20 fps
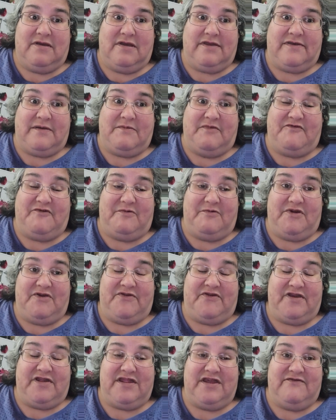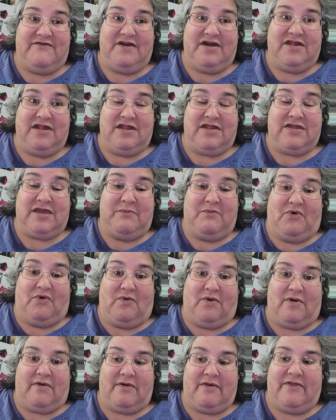some of them are significantly
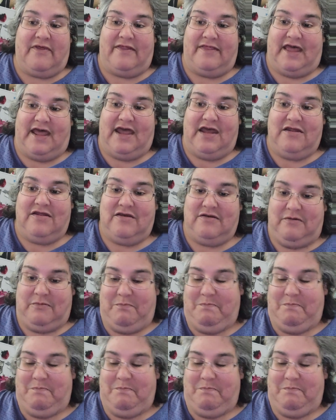more than that.